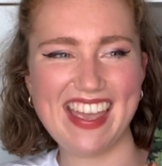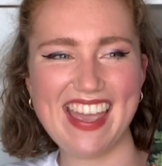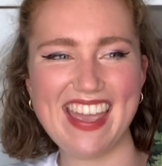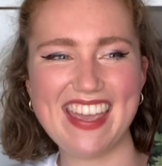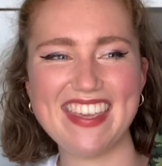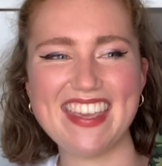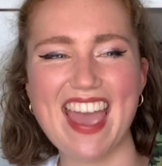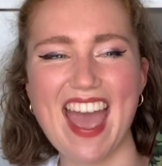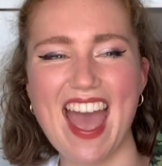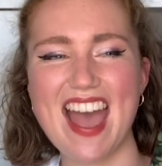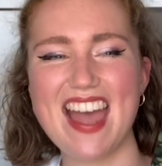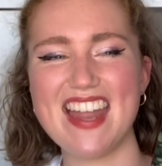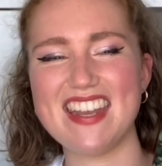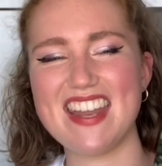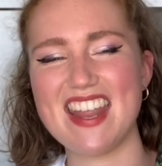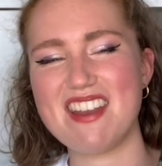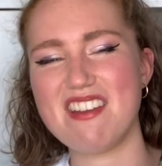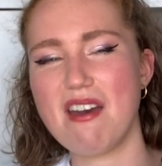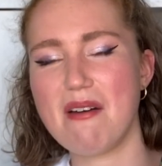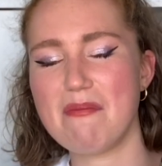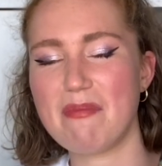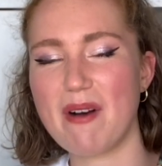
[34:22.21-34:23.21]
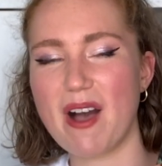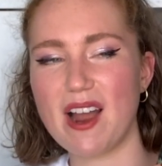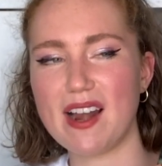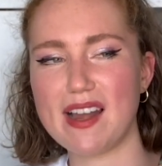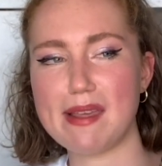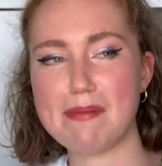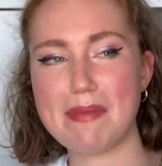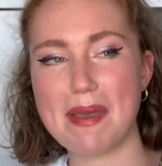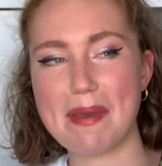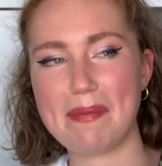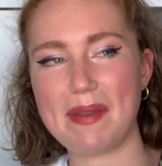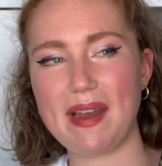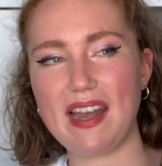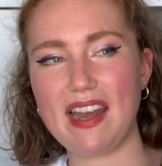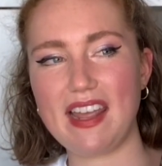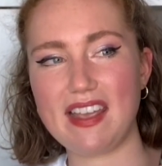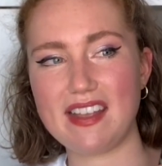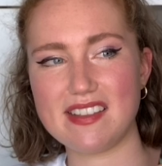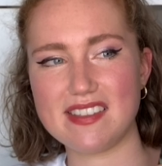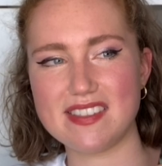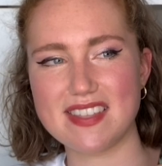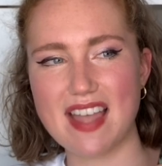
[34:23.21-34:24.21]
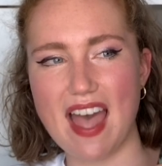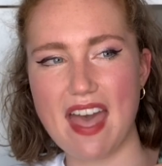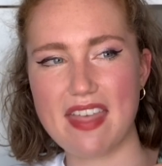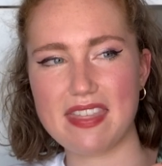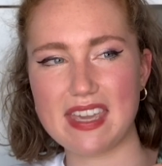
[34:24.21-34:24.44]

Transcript: yeah, and then Barclay maybe learns that